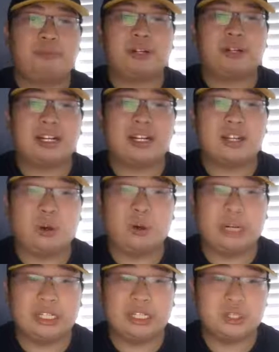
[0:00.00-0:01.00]
we're going to
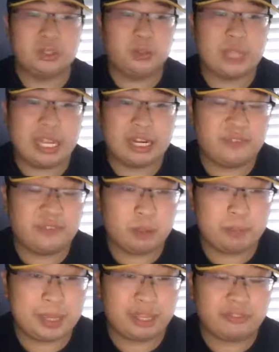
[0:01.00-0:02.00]
go into the
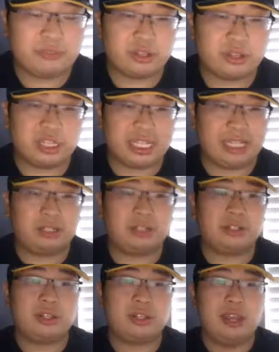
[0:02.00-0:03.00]
NFL picks for the
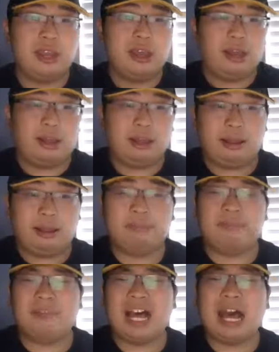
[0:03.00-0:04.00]
Steelers.
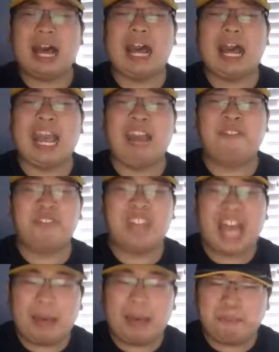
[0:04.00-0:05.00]
I have
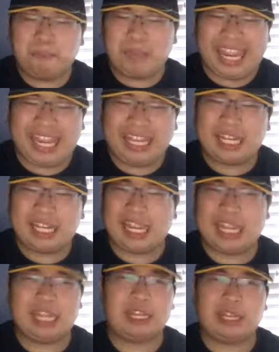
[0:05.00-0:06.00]
not made
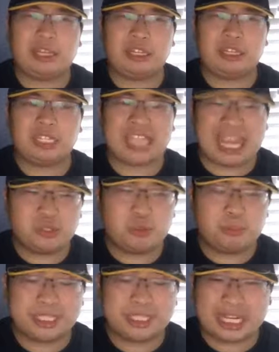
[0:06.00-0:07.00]
a
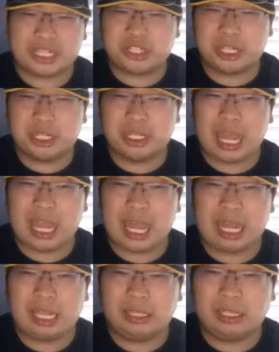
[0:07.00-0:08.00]
schedule prediction.
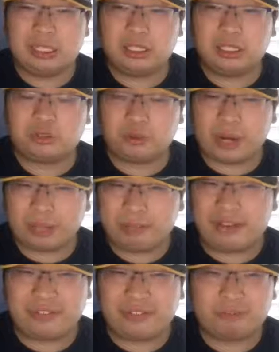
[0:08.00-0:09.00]
Correct
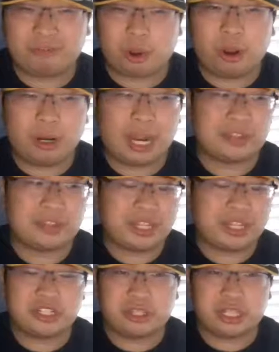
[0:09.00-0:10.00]
me if I'm wrong. I
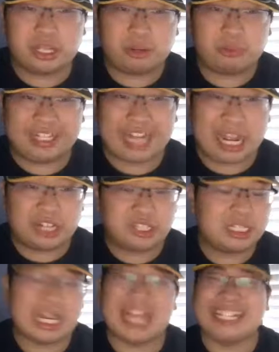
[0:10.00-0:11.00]
think I just did a
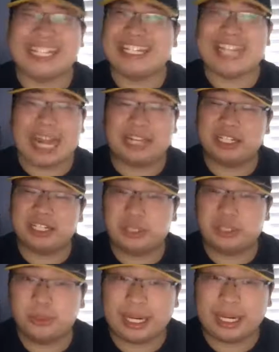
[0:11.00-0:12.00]
reaction. I didn't actually
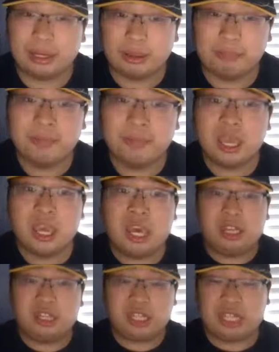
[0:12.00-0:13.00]
do a
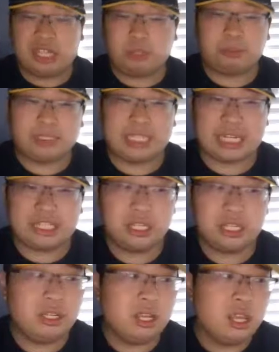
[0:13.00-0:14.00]
schedule
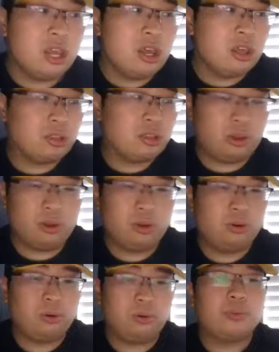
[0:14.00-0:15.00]
prediction.
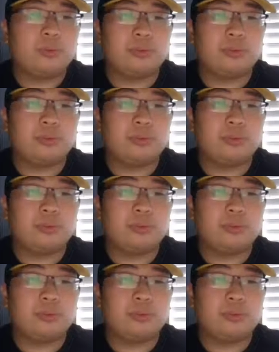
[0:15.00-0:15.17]
So